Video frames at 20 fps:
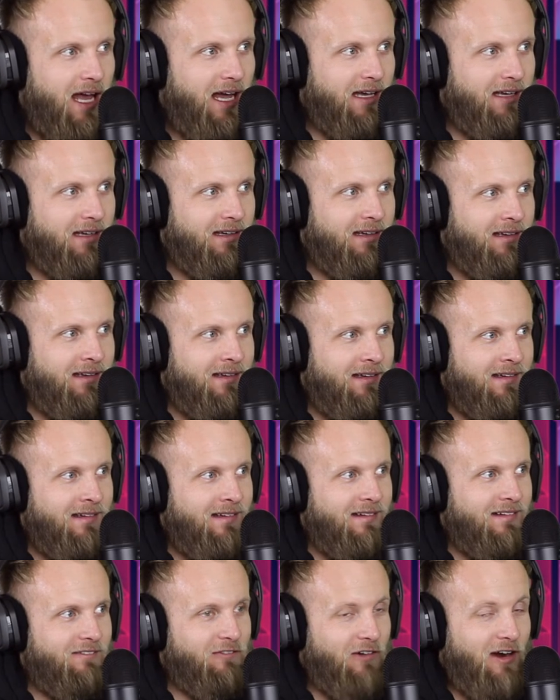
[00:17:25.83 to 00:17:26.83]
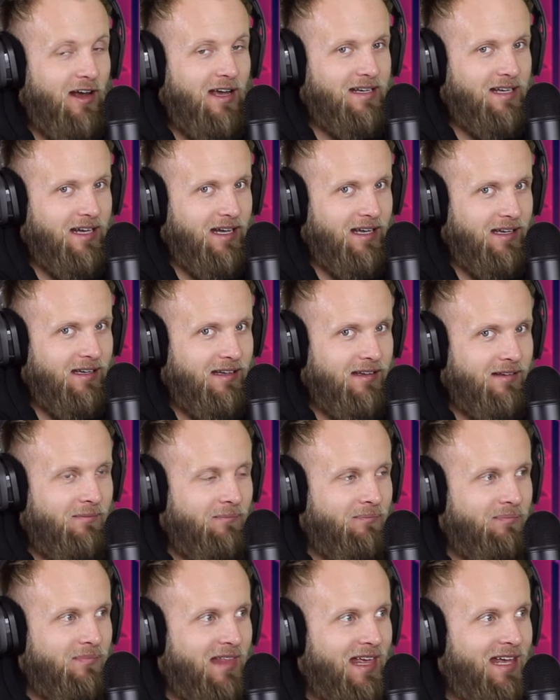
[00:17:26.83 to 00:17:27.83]
That's right. Friday. Gang
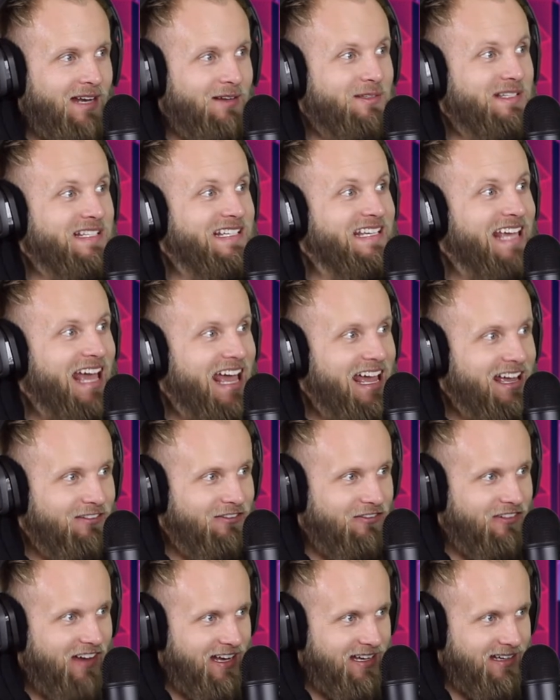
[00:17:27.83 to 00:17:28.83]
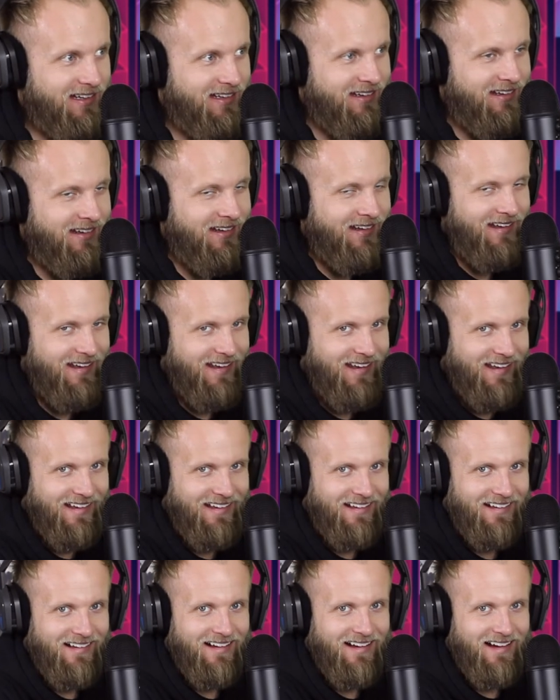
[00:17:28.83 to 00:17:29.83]
fight. And it was gang fight.
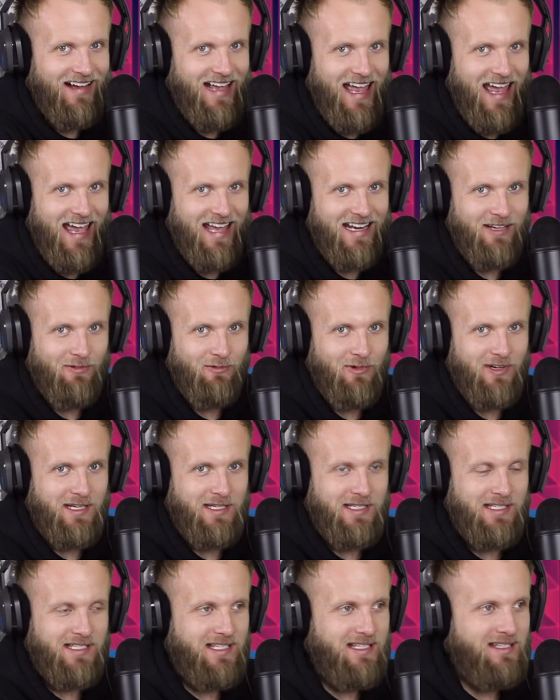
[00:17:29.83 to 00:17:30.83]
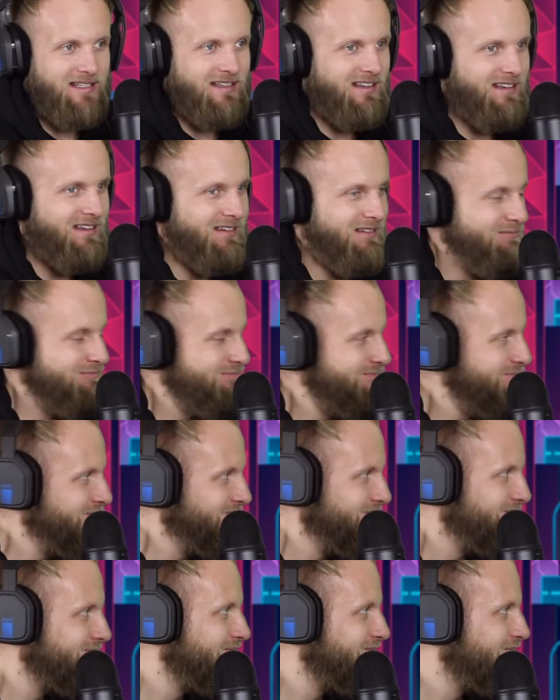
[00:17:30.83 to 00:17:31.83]
And it was. That's
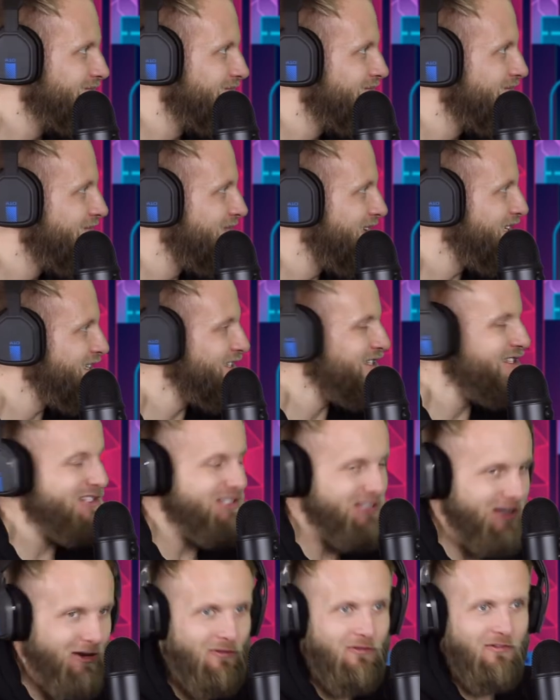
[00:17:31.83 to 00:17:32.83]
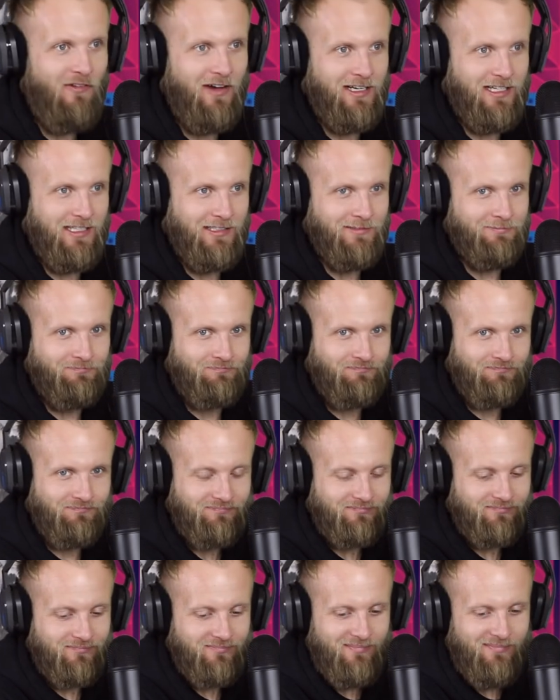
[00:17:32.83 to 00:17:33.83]
amazing. So funny.
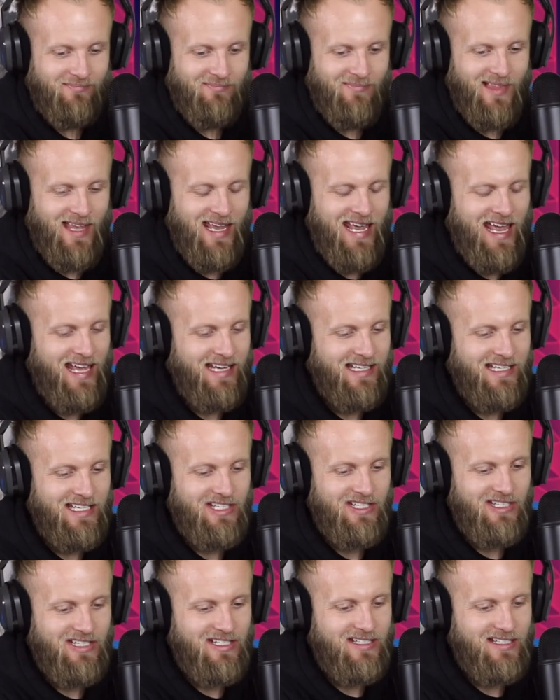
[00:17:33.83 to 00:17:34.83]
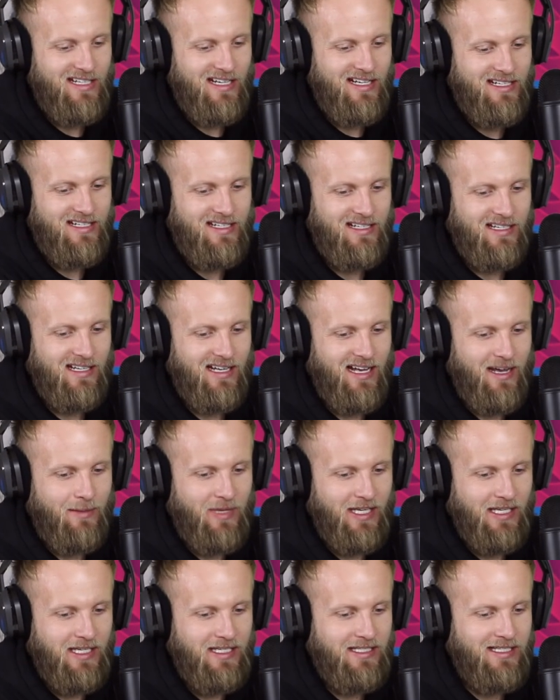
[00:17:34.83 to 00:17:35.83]
And he's just done, I
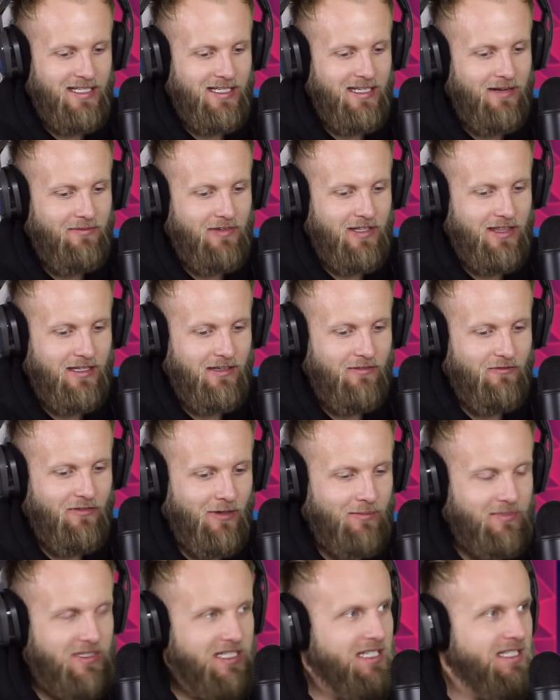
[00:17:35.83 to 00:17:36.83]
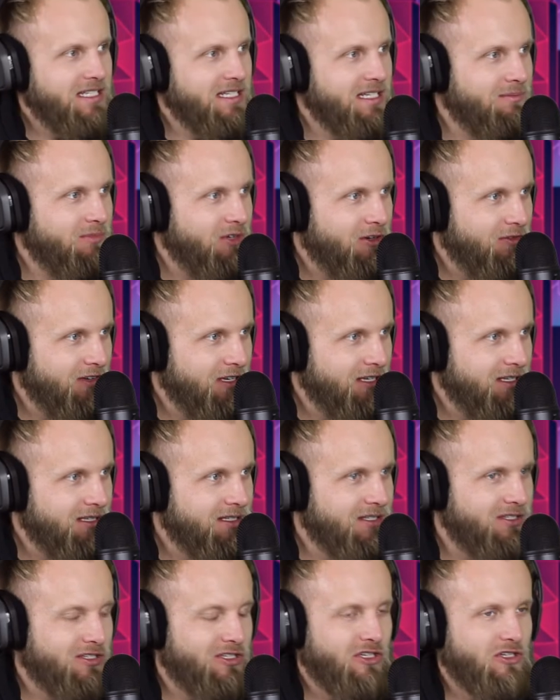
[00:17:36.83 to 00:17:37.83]
mean, he's done everything from Disney
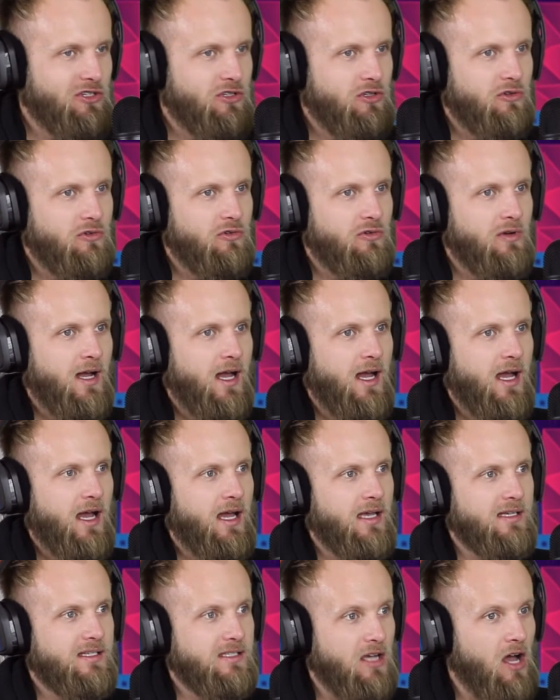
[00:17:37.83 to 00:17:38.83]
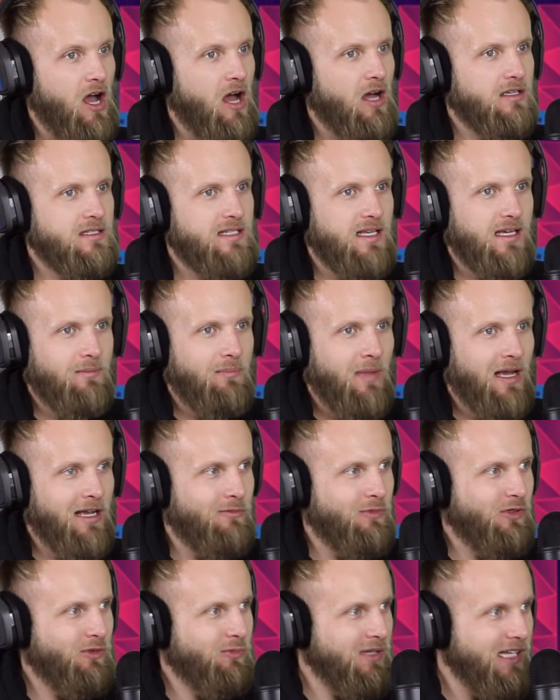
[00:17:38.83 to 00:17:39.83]
movies to songs like Michael
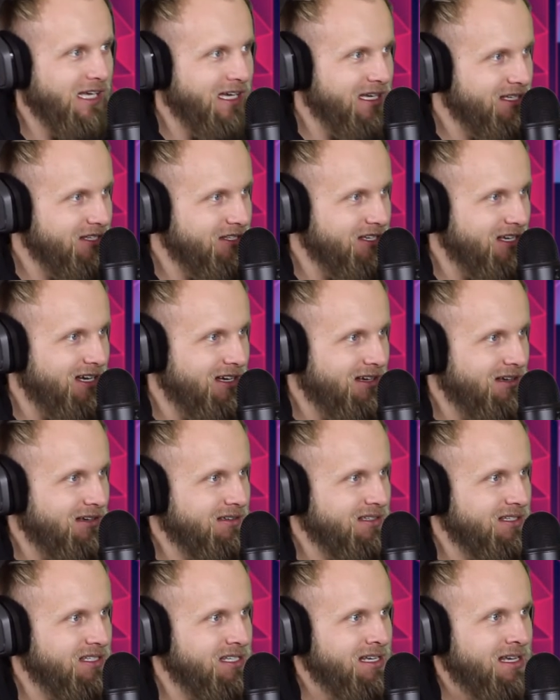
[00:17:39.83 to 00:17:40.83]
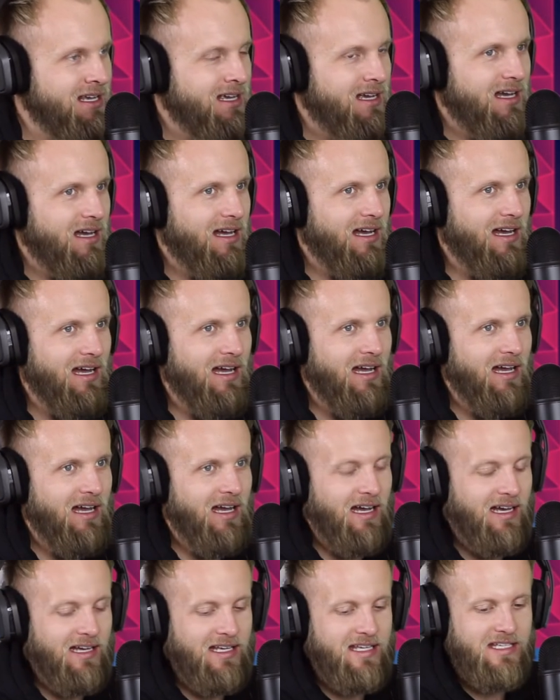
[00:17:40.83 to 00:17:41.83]
Bublé songs.
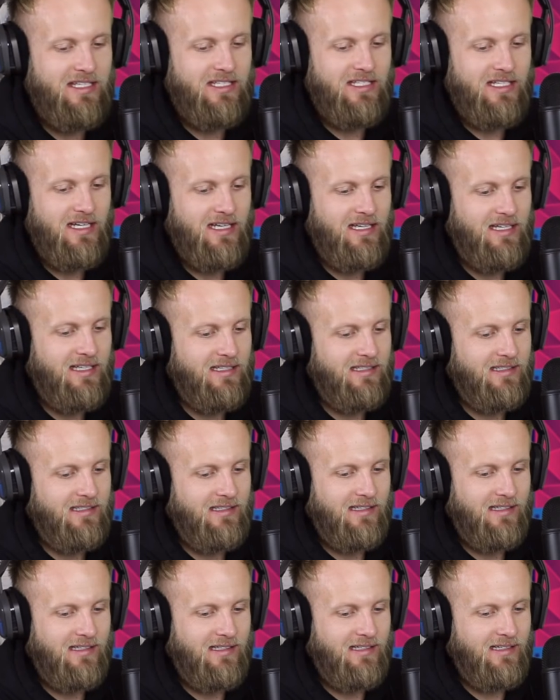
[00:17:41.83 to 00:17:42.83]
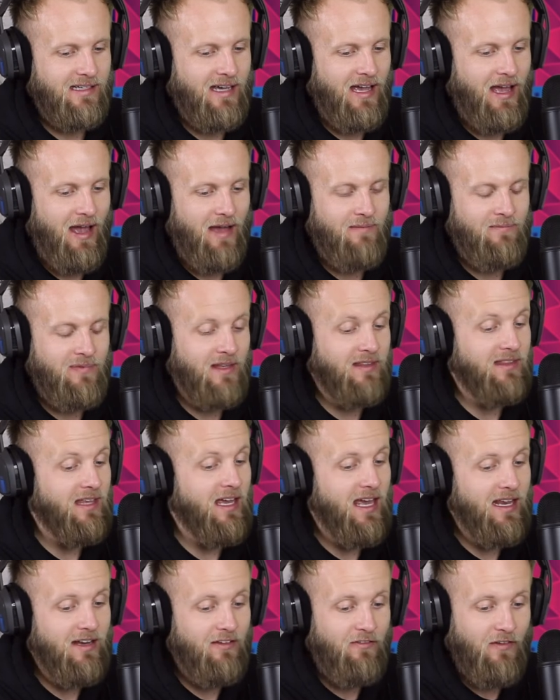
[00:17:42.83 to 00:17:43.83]
Yeah. He's done, the
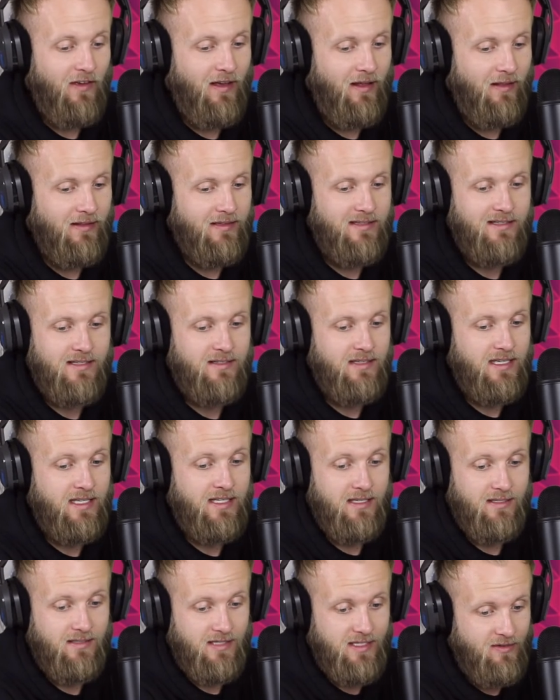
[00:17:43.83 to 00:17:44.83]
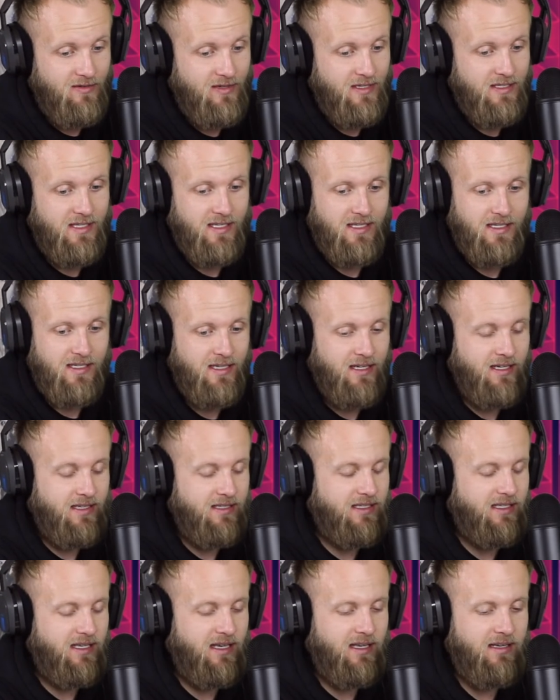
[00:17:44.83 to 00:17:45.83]
NFL is a series that he
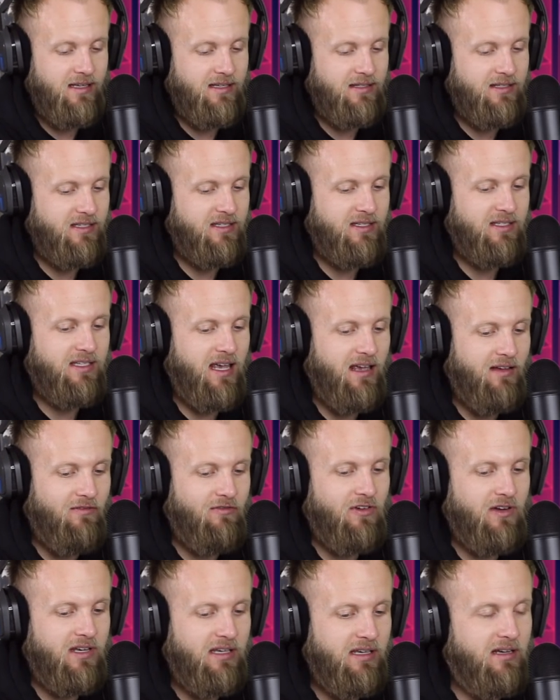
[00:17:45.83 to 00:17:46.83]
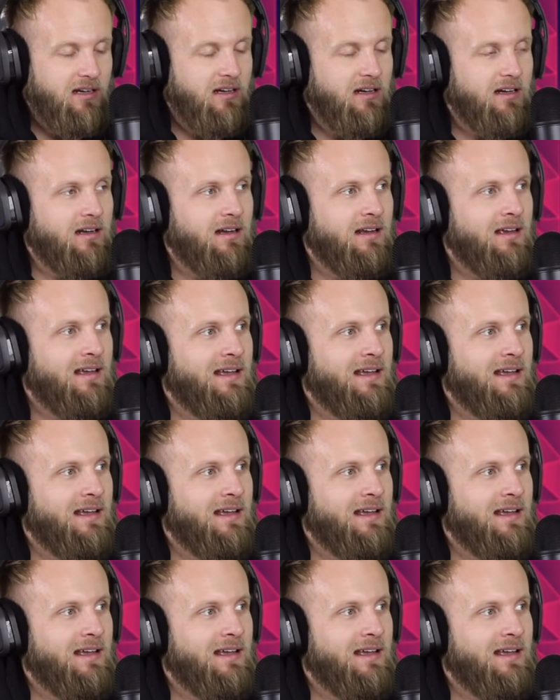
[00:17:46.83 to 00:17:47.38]
does, and it's just every year.